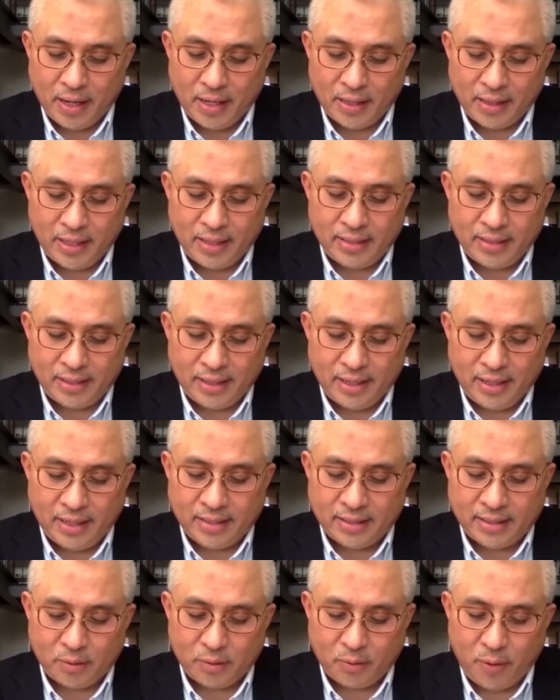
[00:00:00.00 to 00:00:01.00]
this
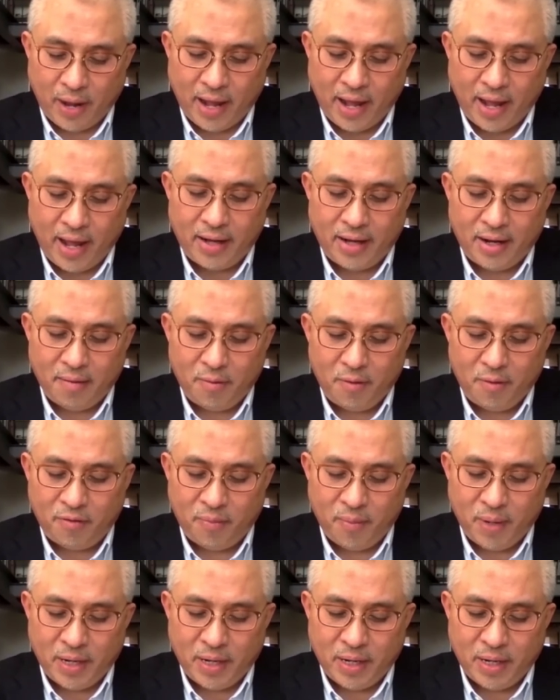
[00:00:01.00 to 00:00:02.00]
is where the
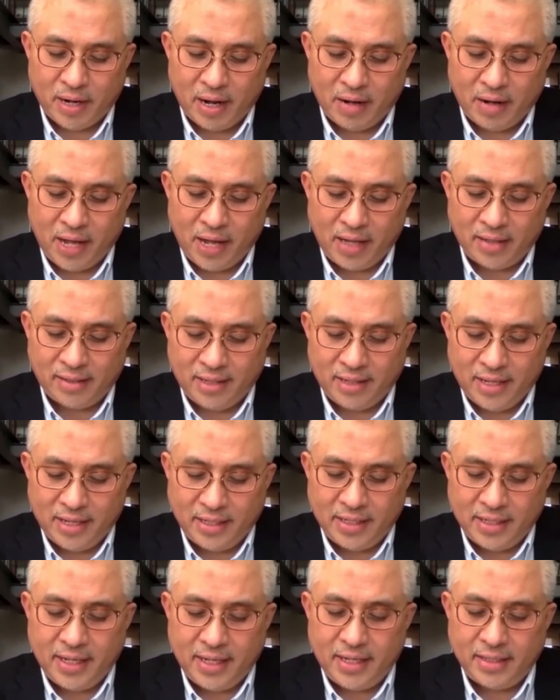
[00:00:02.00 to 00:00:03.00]
movement around
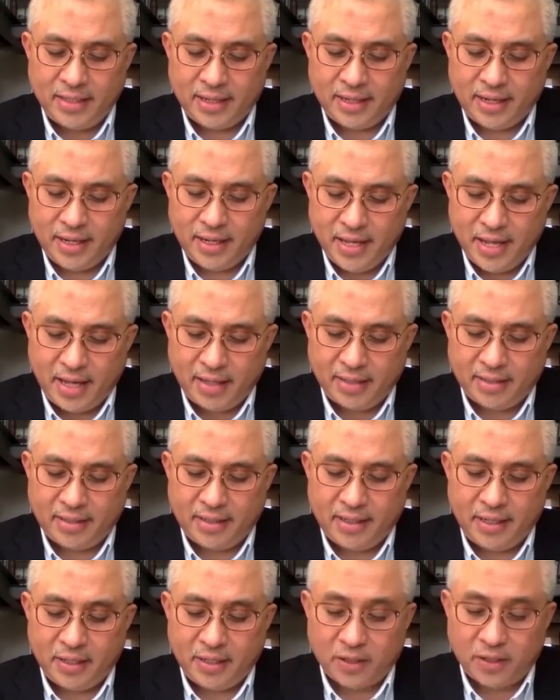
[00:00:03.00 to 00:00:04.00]
SDGs and
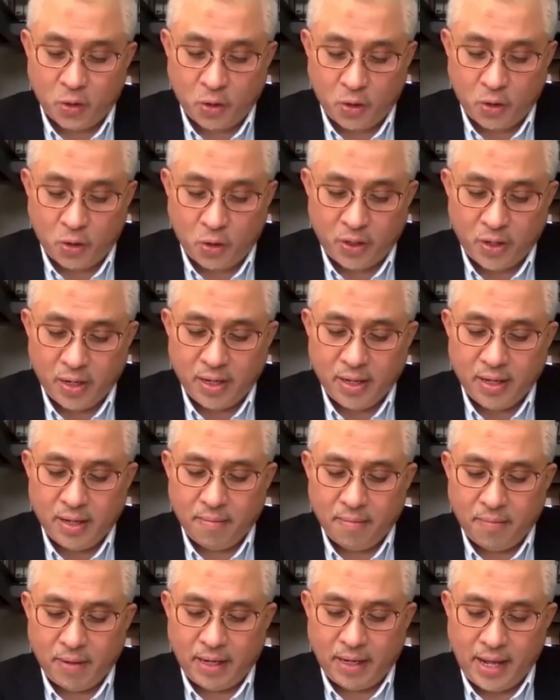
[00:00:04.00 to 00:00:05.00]
ESG is good,
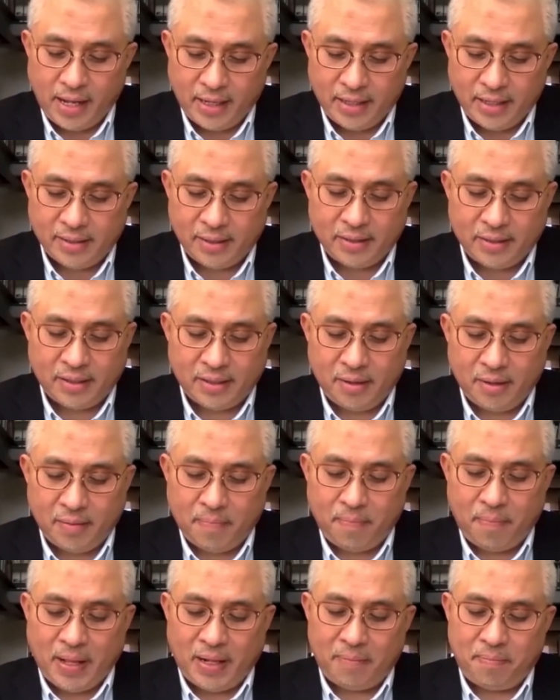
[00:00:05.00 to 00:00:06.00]
but there is
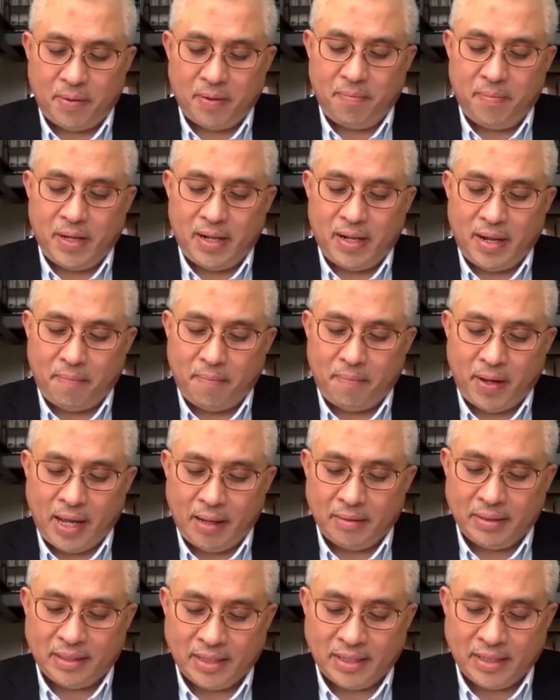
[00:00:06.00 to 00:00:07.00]
also palpable and
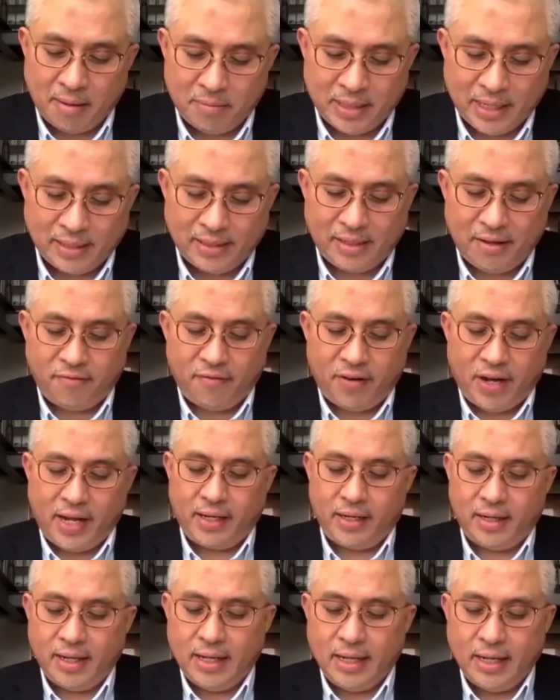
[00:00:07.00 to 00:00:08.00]
perhaps some
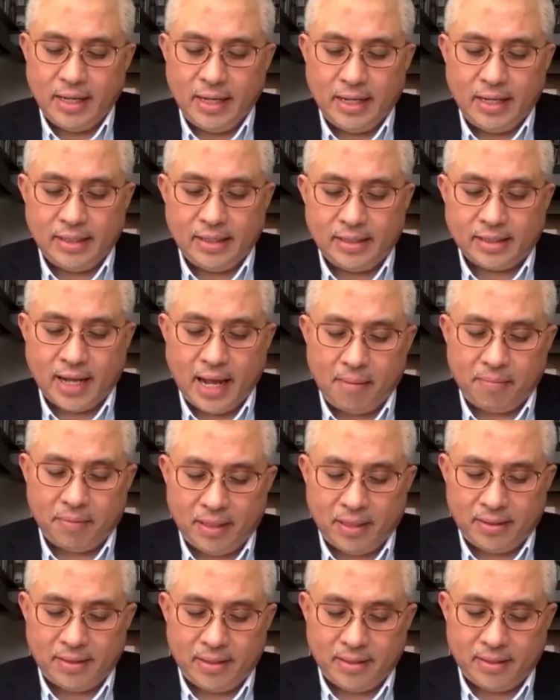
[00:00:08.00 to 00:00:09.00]
justified
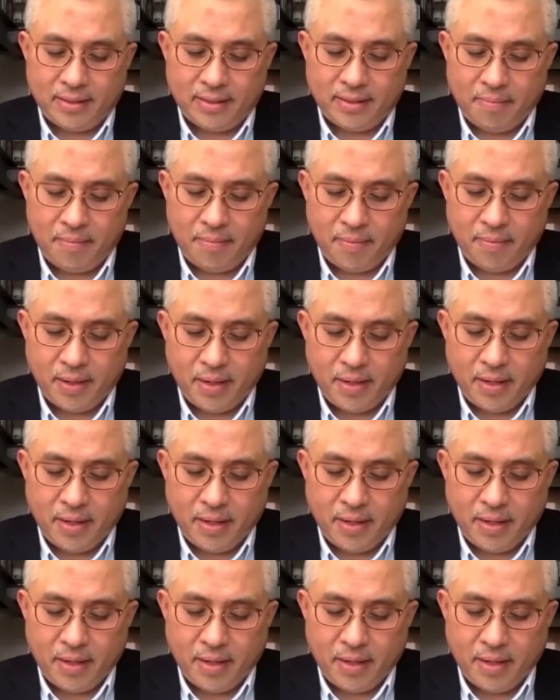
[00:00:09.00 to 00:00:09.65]
skepticism